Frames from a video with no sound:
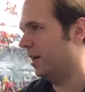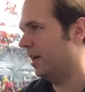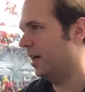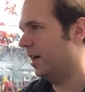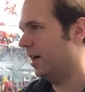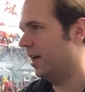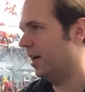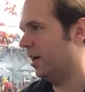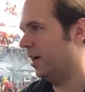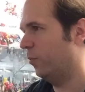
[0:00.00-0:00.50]

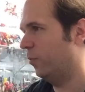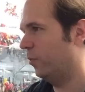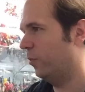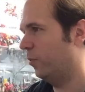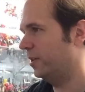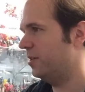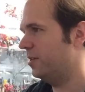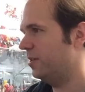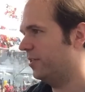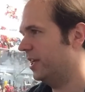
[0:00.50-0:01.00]
What
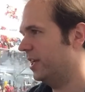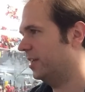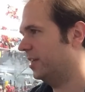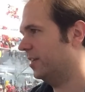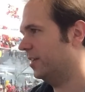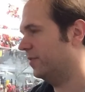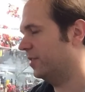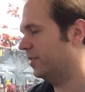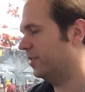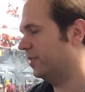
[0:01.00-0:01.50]
do you think
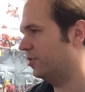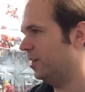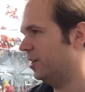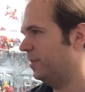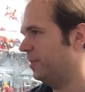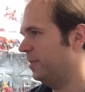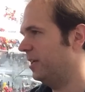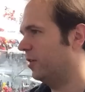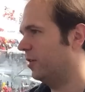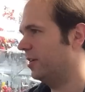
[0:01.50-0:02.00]
of the
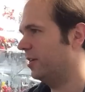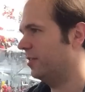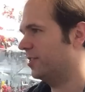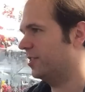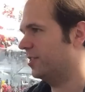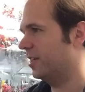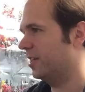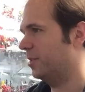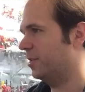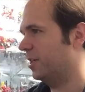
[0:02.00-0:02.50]
Chibi Loyal
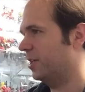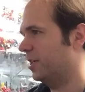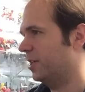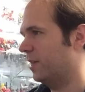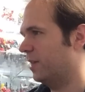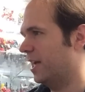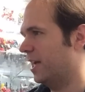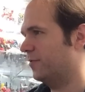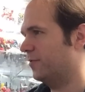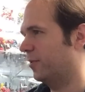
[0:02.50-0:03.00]
Subject
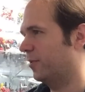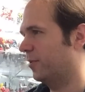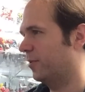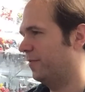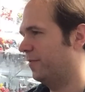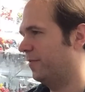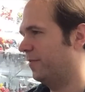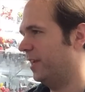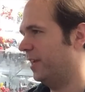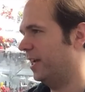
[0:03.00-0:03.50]
Transformer
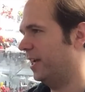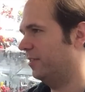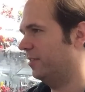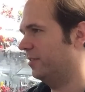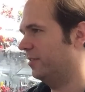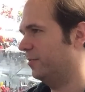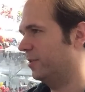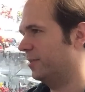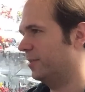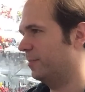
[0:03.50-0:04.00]

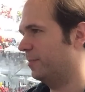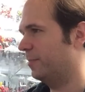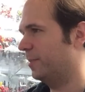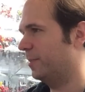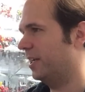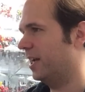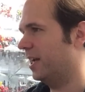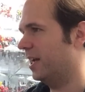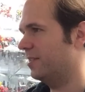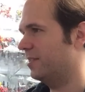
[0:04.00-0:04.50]
failed? Was it
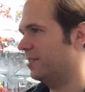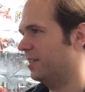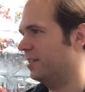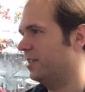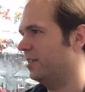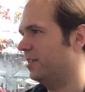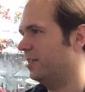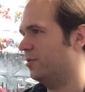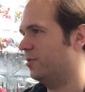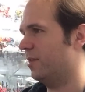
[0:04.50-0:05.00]
because it
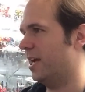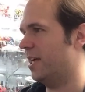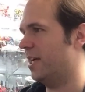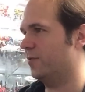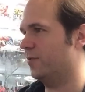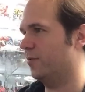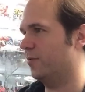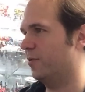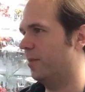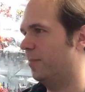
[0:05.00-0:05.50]
didn't
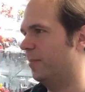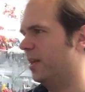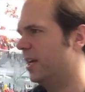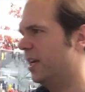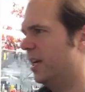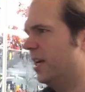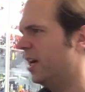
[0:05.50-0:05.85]
transform?